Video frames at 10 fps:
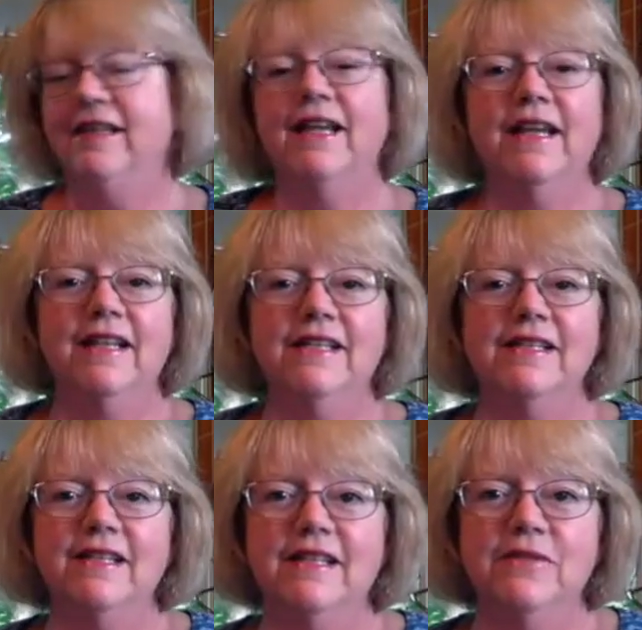
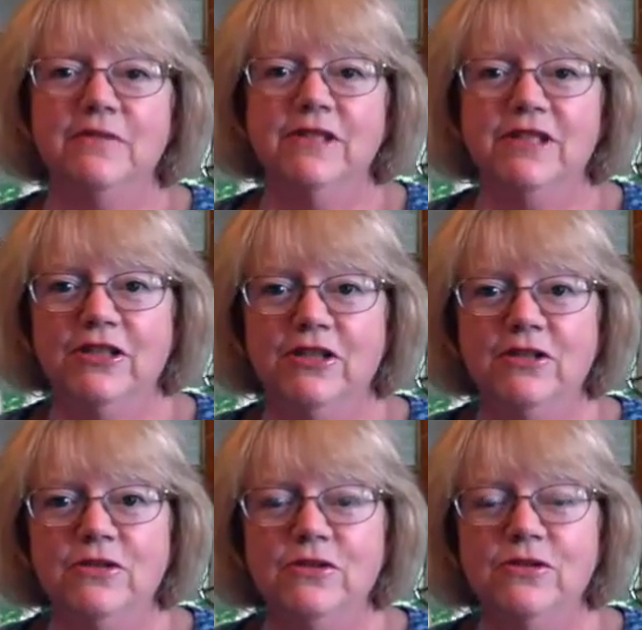And it was a
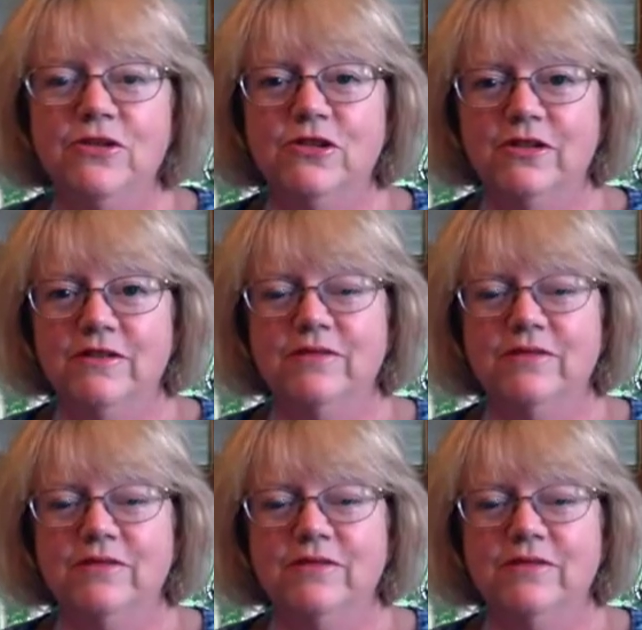huge